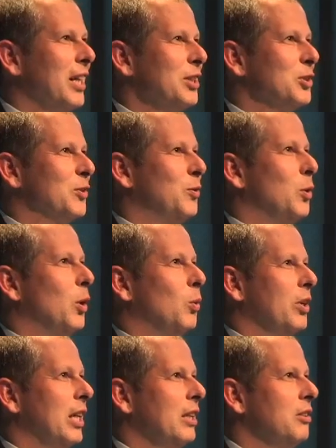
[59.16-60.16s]
ask for
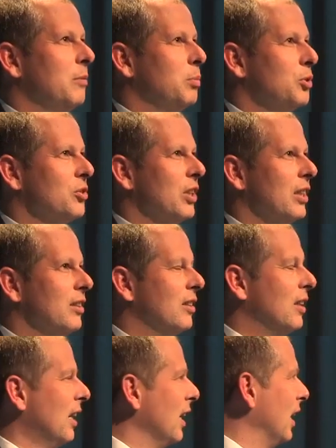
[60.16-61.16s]
100%,
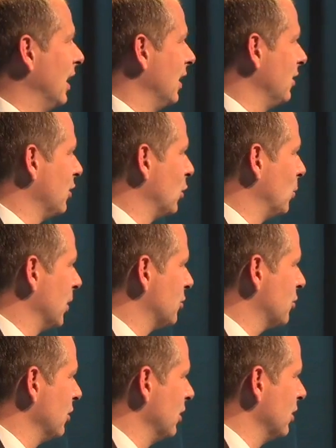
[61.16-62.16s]
and the
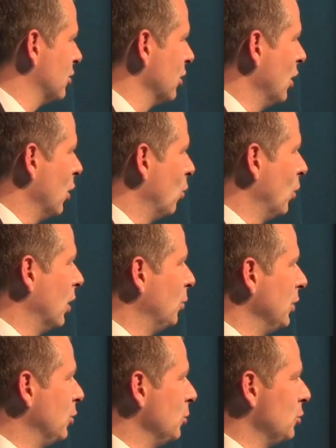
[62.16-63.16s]
question is, well,
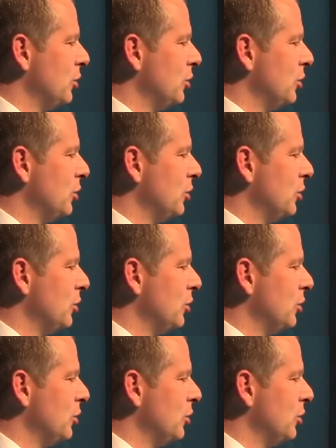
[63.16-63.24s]
we do